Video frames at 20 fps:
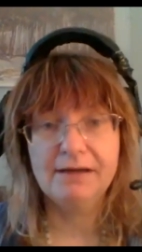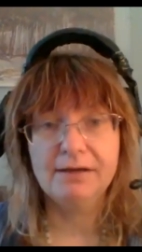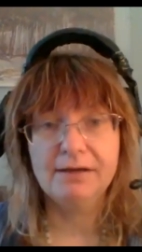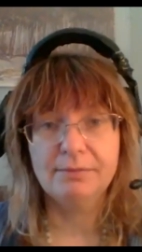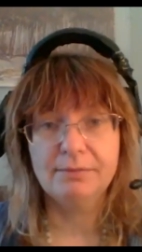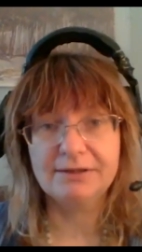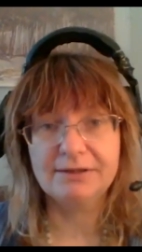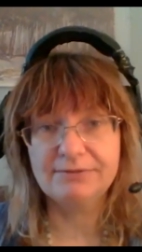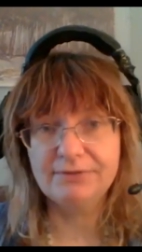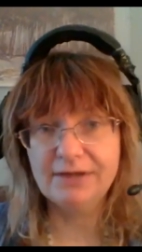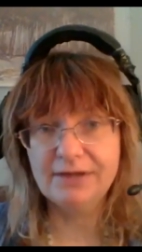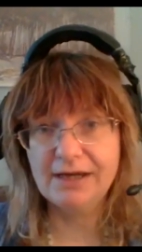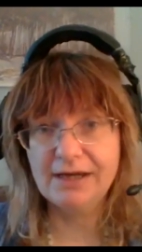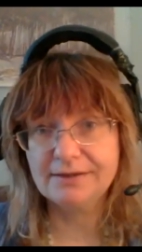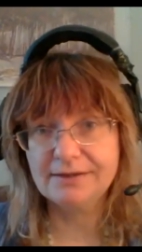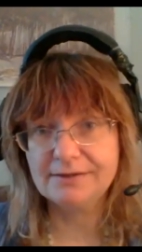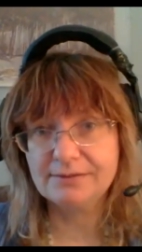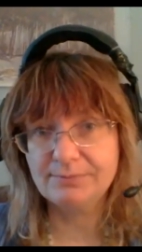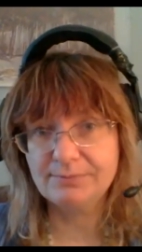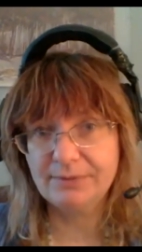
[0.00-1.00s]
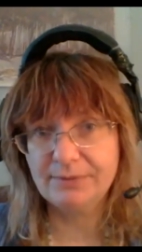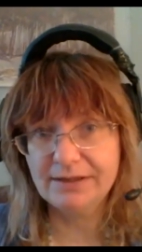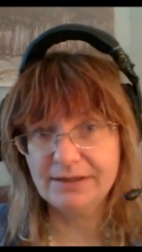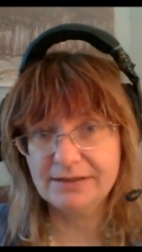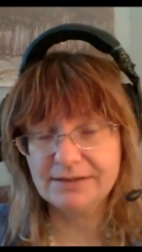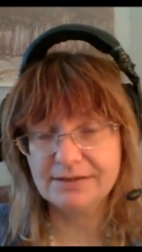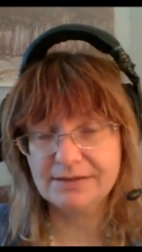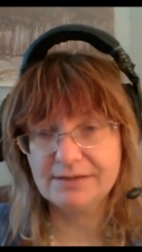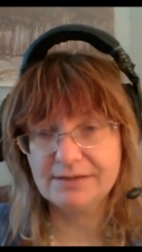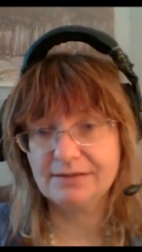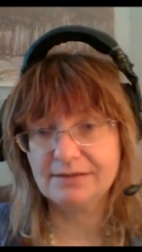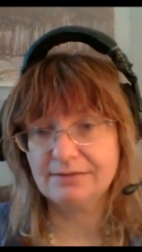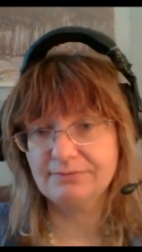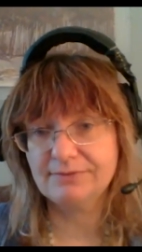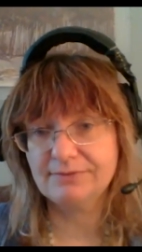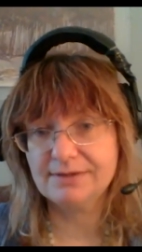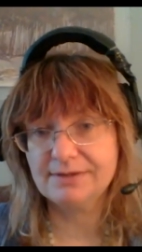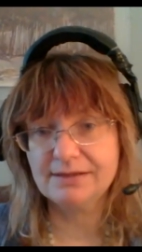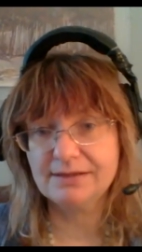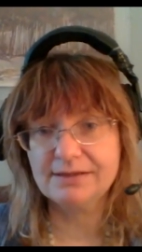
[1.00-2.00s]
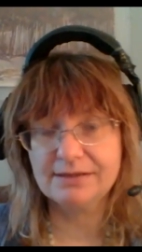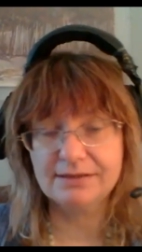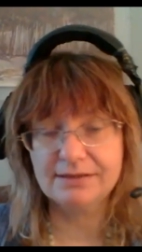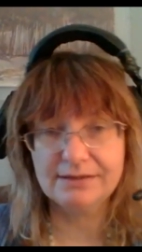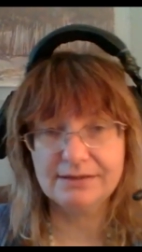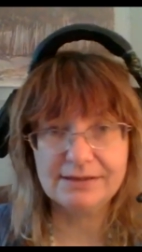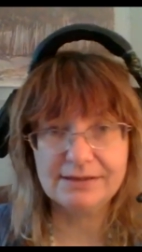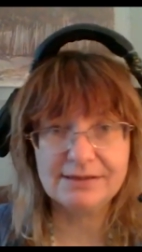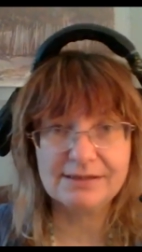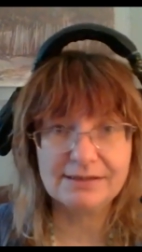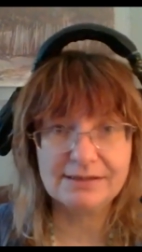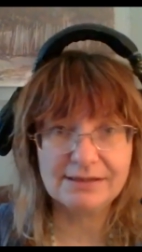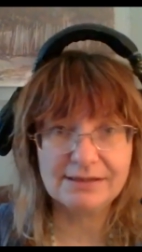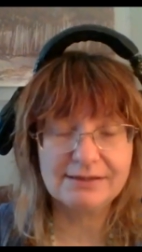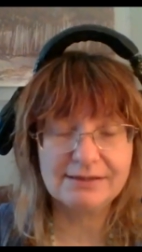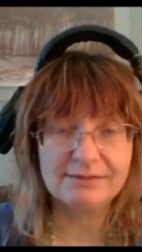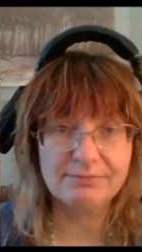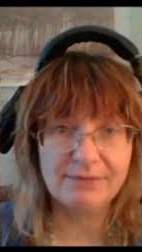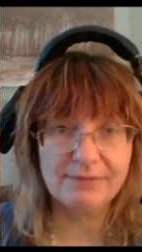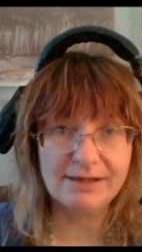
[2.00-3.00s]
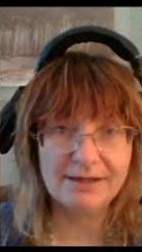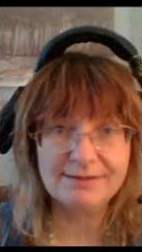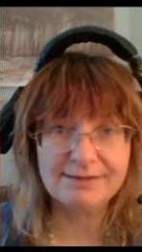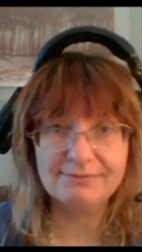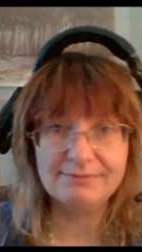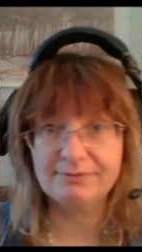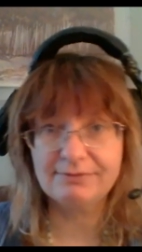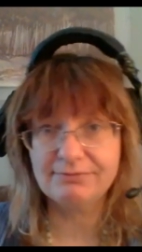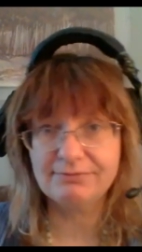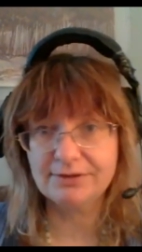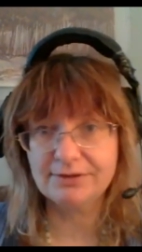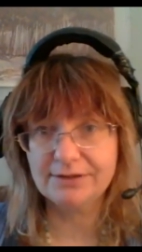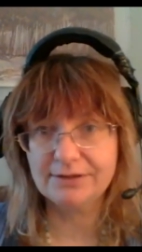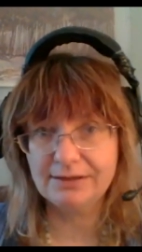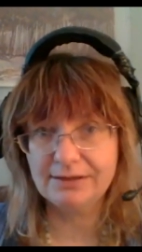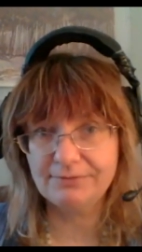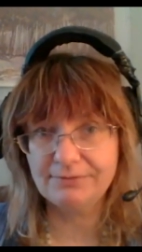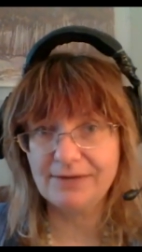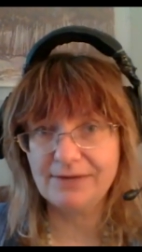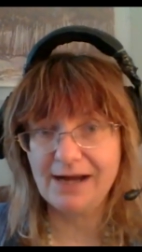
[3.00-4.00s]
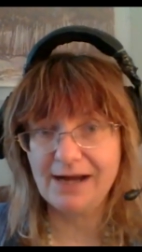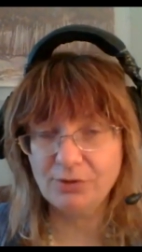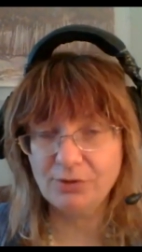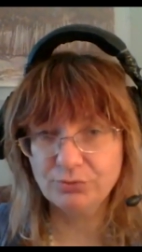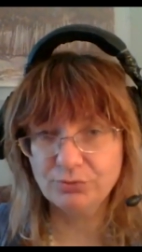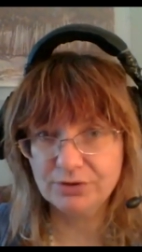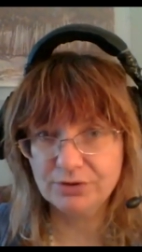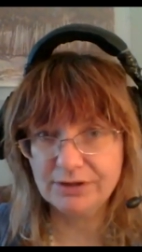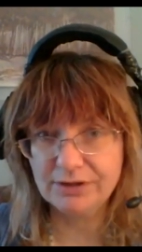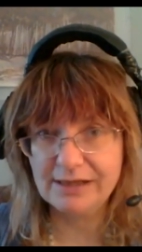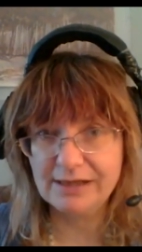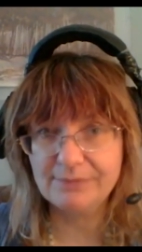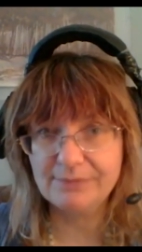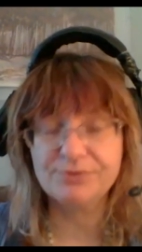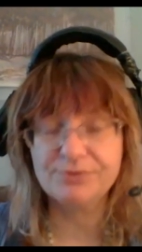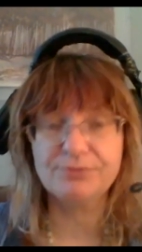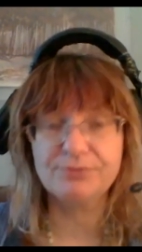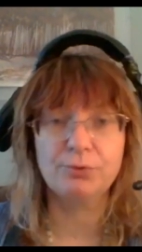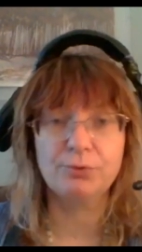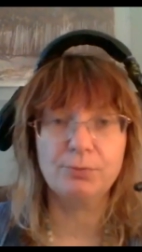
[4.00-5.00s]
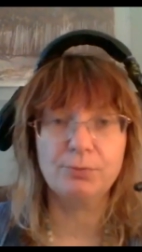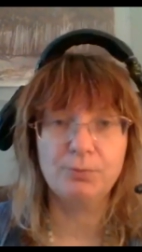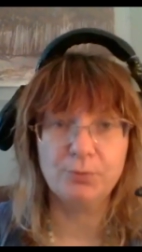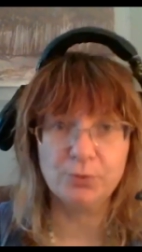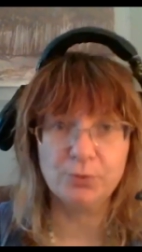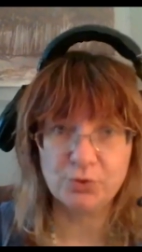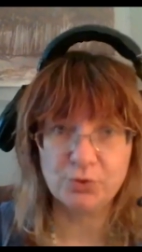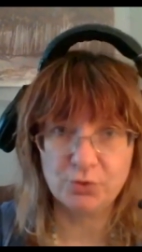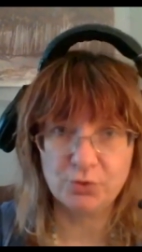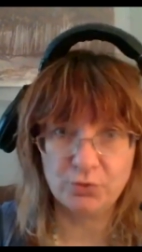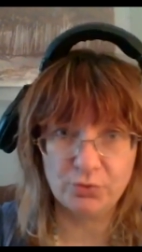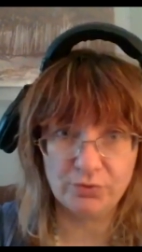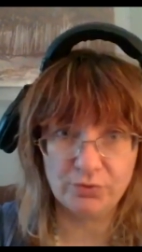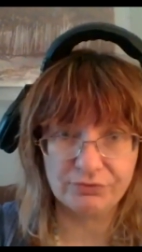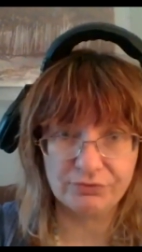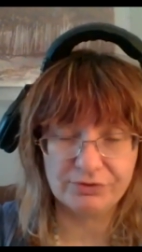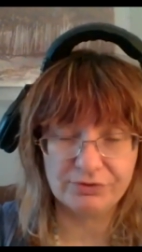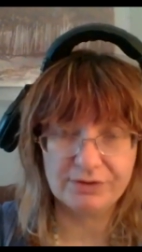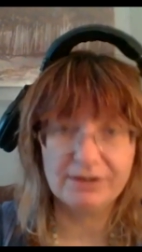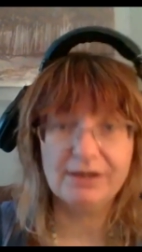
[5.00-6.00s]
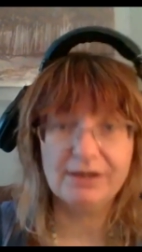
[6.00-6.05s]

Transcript: But we are expecting that within the next 6 months, we will have outcomes for post-COVID.